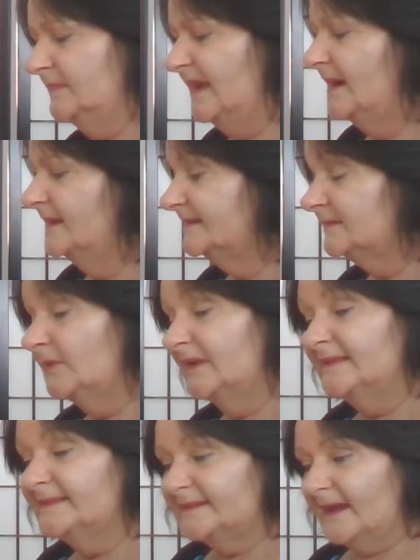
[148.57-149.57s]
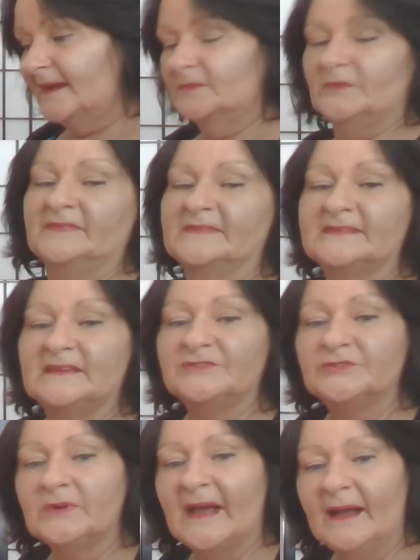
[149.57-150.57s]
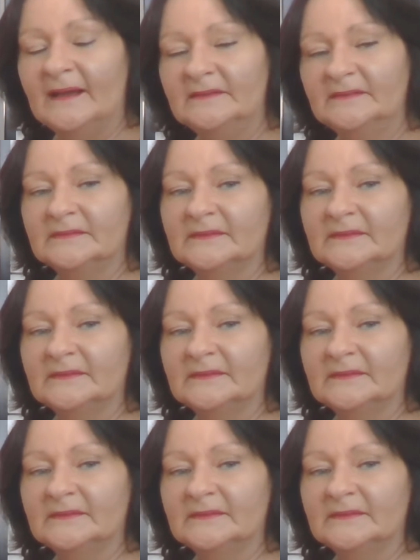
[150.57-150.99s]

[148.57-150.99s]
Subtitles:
card. So we're going to start with the central card,